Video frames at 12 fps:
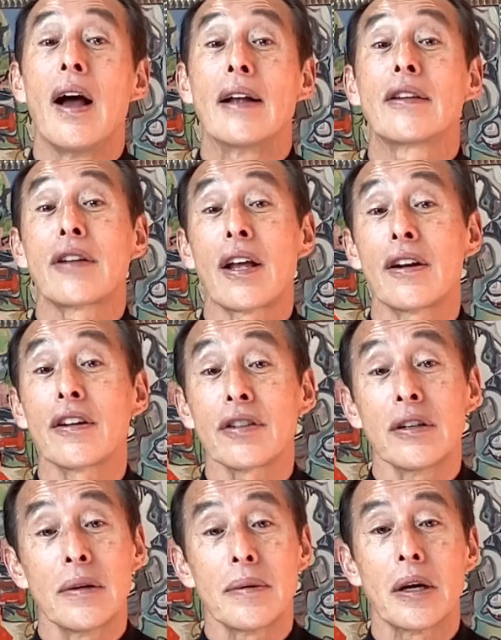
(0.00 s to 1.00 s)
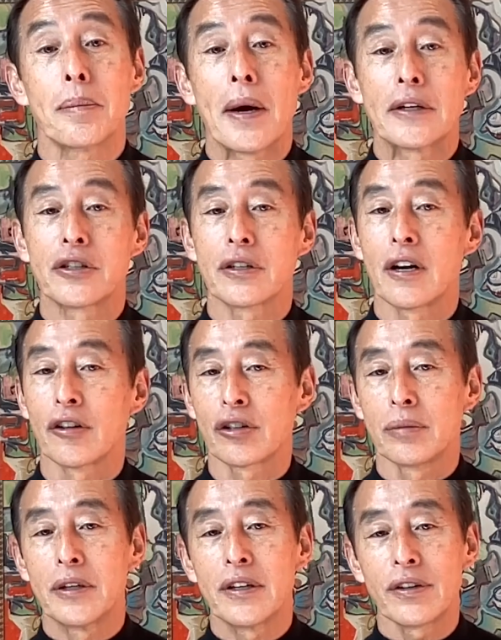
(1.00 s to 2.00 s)
And tell us a little bit about your
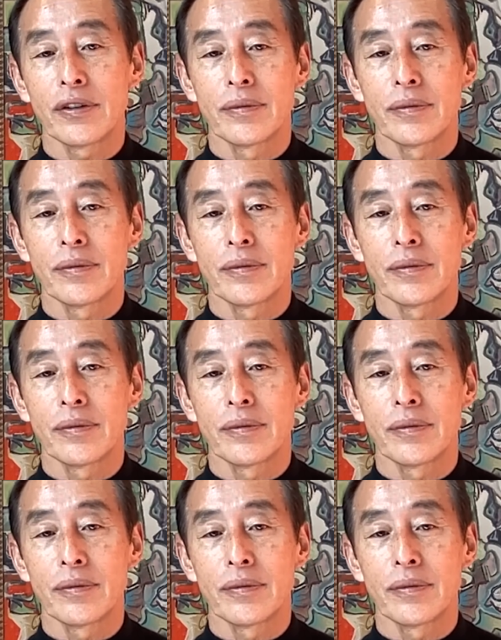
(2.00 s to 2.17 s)
customers.